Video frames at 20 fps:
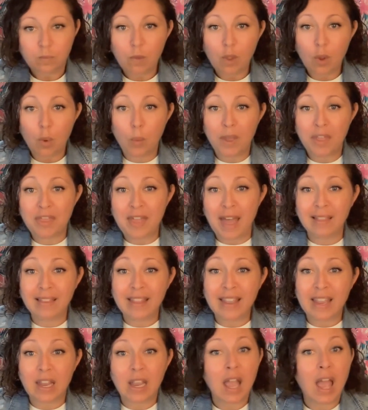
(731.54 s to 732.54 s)
with that
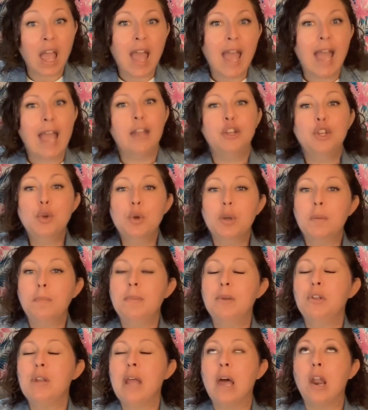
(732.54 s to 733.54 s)
link. And you can
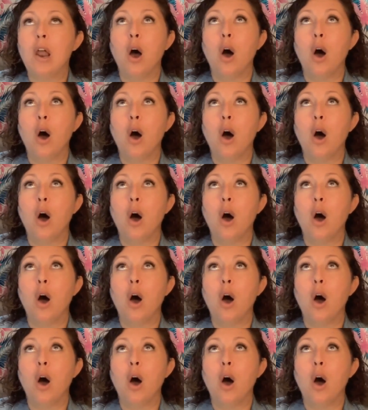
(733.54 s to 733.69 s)
build out a